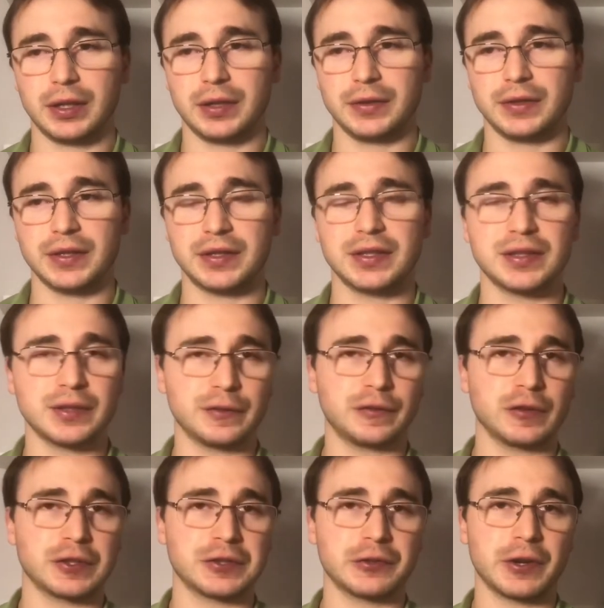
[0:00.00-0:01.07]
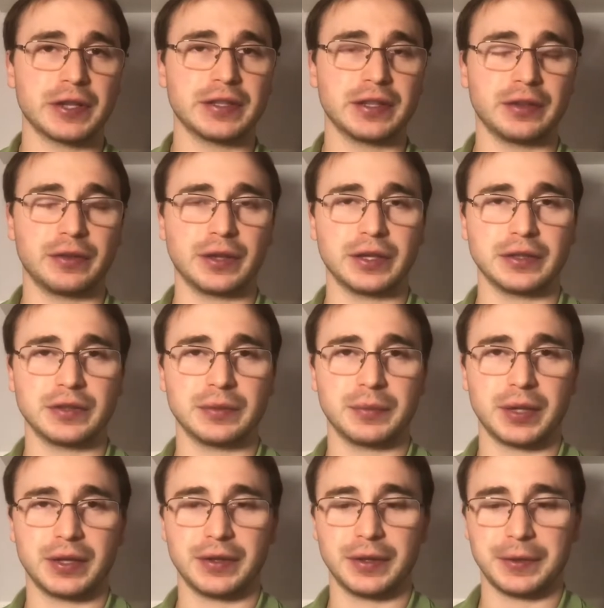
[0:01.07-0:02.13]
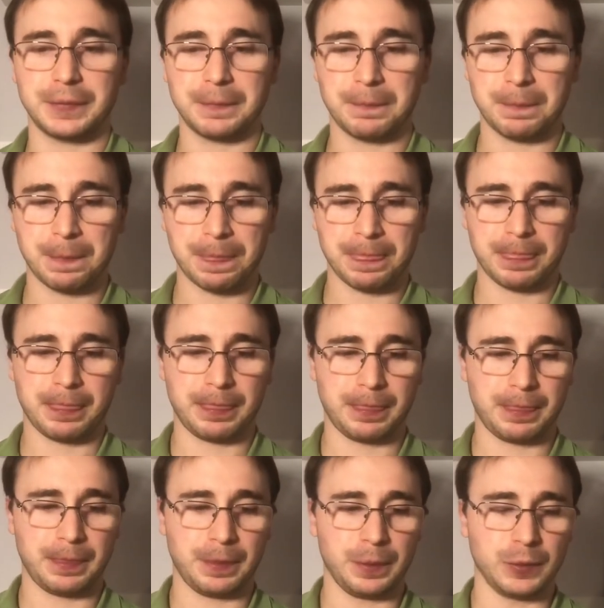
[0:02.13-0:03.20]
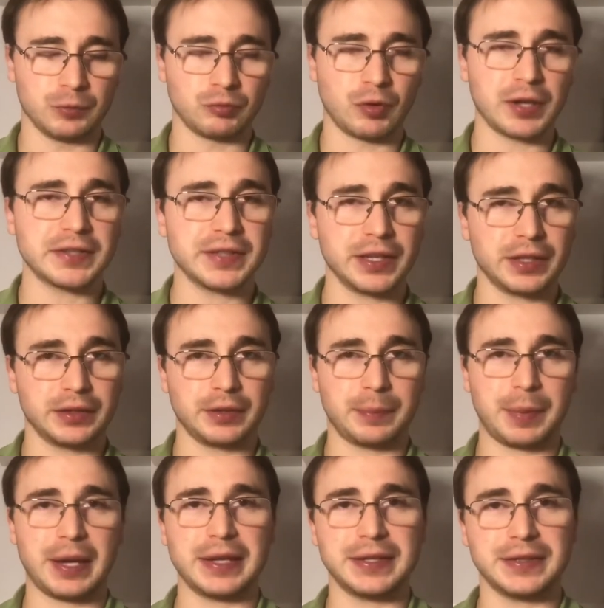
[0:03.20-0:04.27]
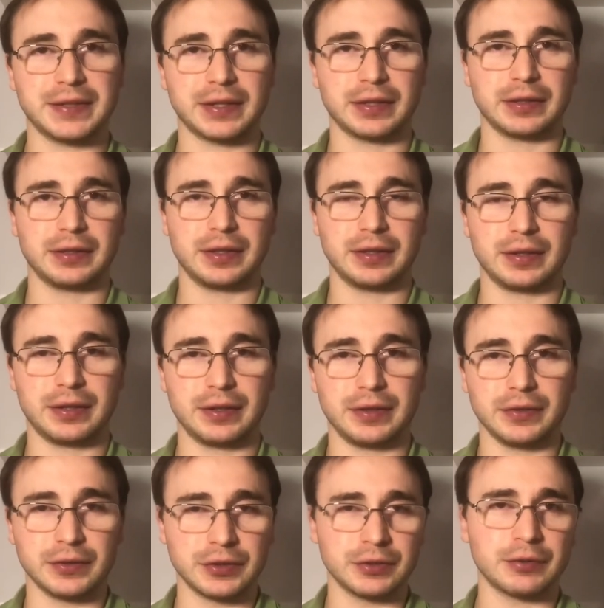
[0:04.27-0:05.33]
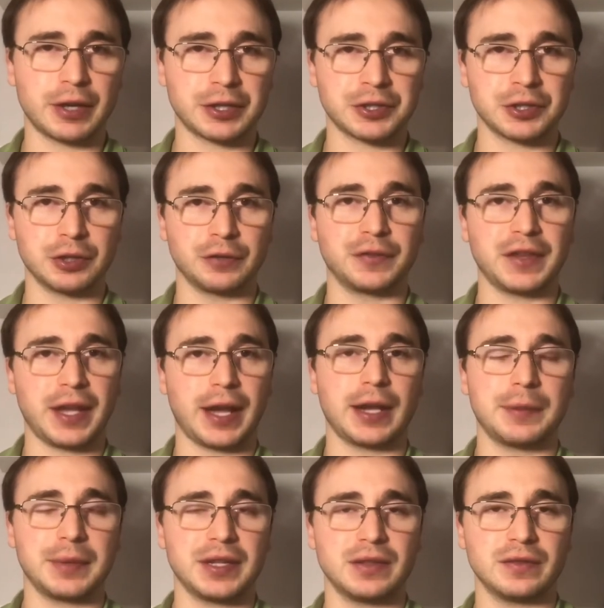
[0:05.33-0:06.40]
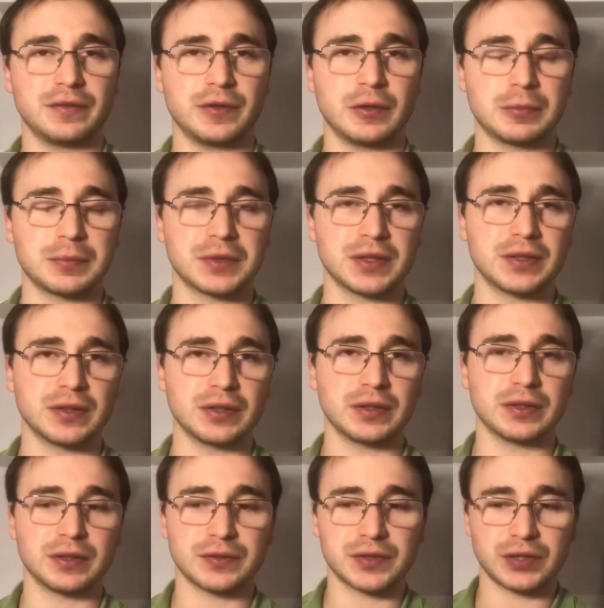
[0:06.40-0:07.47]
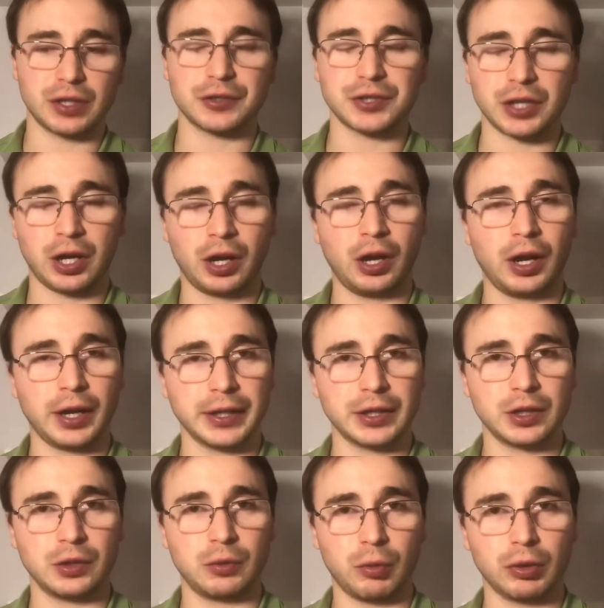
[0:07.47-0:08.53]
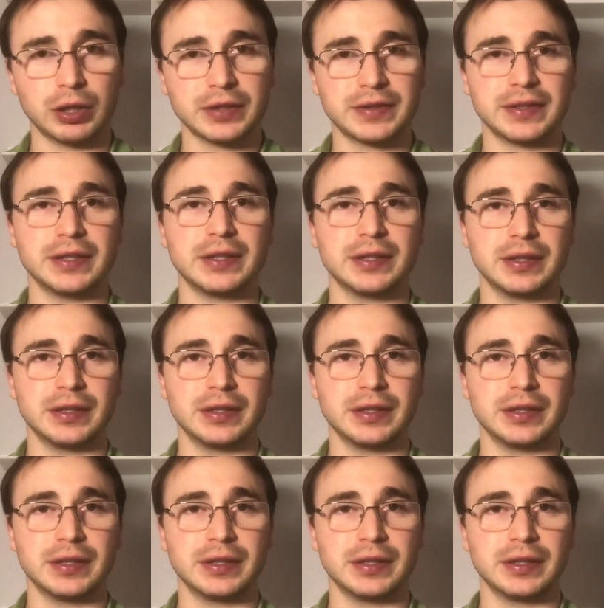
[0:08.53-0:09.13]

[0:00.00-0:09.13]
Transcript: This is the frustrating thing to me, that the writing and the pacing and the direction of the animated films is of such a high quality